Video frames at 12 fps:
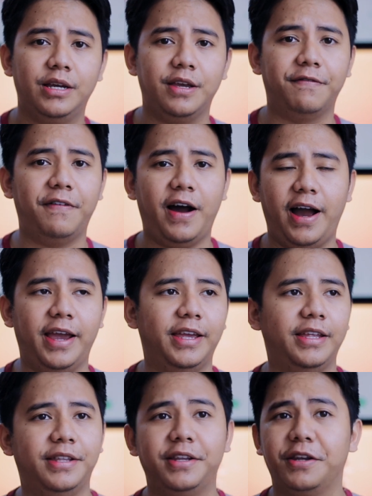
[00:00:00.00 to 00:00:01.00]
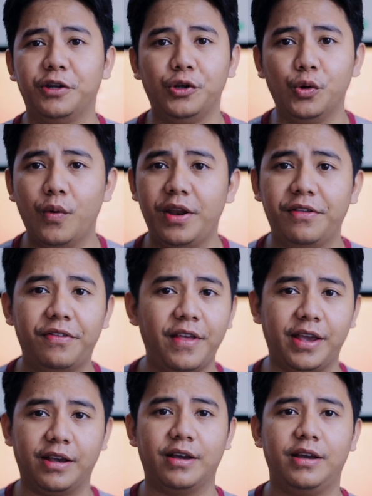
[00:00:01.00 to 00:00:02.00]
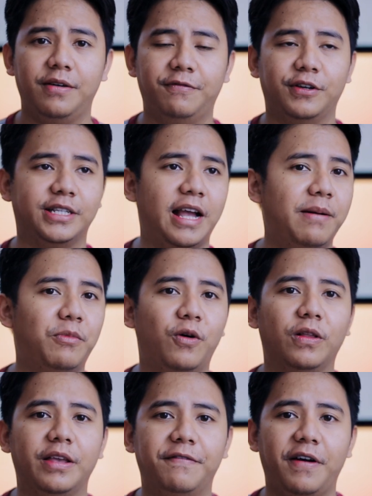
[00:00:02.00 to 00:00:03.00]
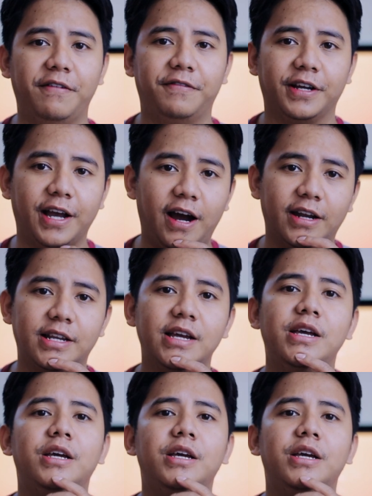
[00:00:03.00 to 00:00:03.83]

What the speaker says: if I didn't do anything? For example, if I forgot